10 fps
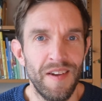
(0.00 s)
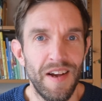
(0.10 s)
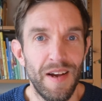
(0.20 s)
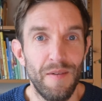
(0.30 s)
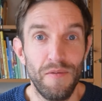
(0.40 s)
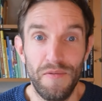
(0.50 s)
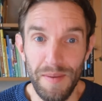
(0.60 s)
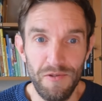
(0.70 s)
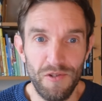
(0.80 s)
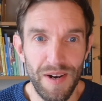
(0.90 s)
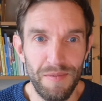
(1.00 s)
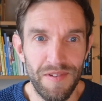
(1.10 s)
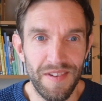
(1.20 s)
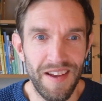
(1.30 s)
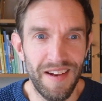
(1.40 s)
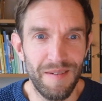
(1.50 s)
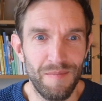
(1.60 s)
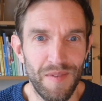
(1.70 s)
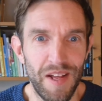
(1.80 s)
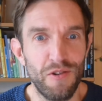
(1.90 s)
Um, Vim script
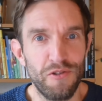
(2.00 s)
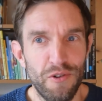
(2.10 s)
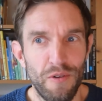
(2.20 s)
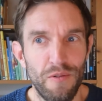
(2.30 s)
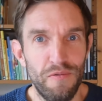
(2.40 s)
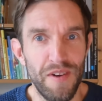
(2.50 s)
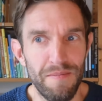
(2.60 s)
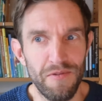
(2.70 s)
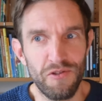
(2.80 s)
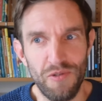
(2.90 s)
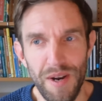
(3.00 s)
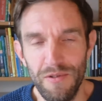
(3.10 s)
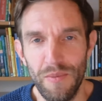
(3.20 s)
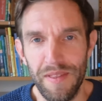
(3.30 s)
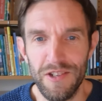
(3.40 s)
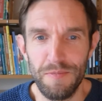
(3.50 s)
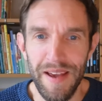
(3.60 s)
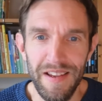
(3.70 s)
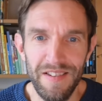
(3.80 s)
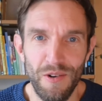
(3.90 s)
um, is also called Vim script with a
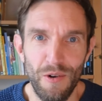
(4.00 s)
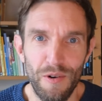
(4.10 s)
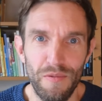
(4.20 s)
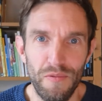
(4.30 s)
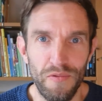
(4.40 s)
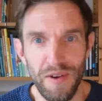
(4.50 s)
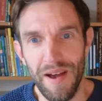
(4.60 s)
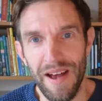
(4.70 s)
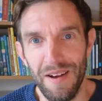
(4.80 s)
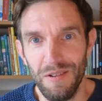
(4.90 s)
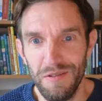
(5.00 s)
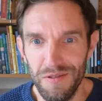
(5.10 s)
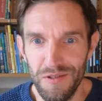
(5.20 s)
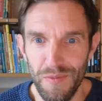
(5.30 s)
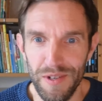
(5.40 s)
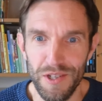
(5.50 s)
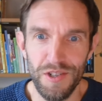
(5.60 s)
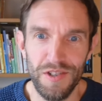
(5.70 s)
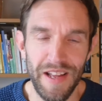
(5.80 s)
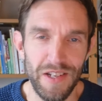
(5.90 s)
space or VimL, which
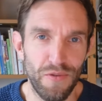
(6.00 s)
is, stands